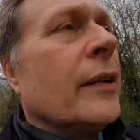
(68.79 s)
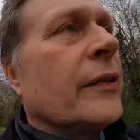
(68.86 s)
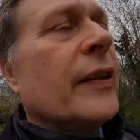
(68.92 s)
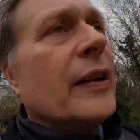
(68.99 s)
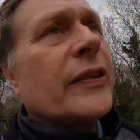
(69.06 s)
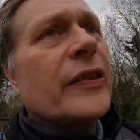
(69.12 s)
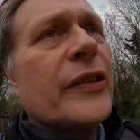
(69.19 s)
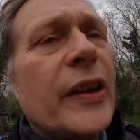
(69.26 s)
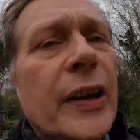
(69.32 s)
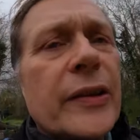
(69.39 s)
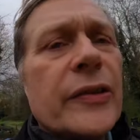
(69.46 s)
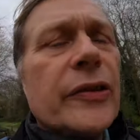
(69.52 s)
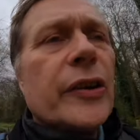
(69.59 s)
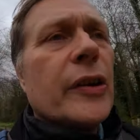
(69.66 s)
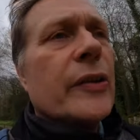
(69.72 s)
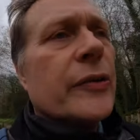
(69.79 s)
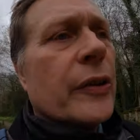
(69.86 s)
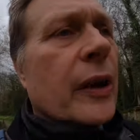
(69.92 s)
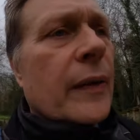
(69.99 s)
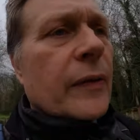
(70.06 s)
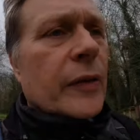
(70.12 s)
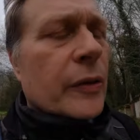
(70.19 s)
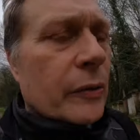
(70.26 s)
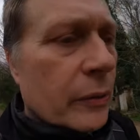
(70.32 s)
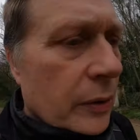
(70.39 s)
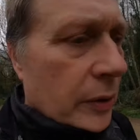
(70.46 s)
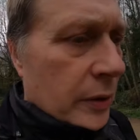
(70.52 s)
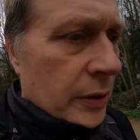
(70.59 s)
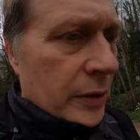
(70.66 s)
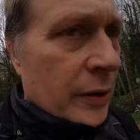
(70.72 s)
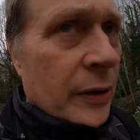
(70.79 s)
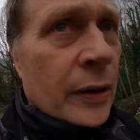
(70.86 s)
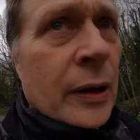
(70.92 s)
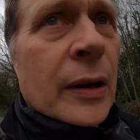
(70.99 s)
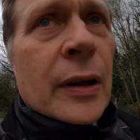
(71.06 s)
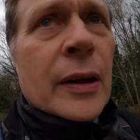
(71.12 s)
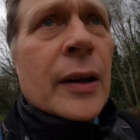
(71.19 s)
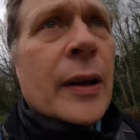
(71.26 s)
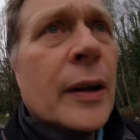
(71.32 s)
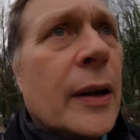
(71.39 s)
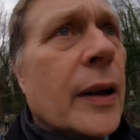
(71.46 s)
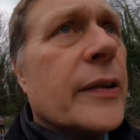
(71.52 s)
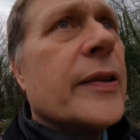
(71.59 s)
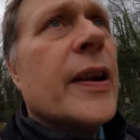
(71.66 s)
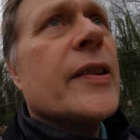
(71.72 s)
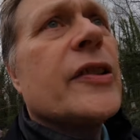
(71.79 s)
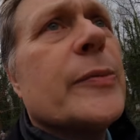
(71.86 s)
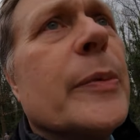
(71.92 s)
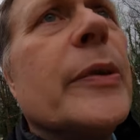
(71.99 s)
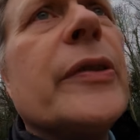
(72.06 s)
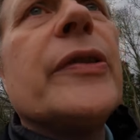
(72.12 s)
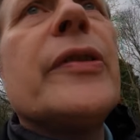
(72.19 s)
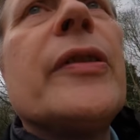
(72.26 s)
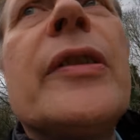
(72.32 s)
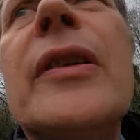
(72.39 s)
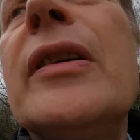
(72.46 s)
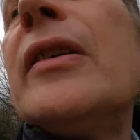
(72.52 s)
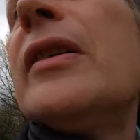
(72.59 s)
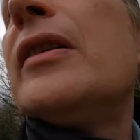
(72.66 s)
So as I say, it's new, so I haven't got all the attachments.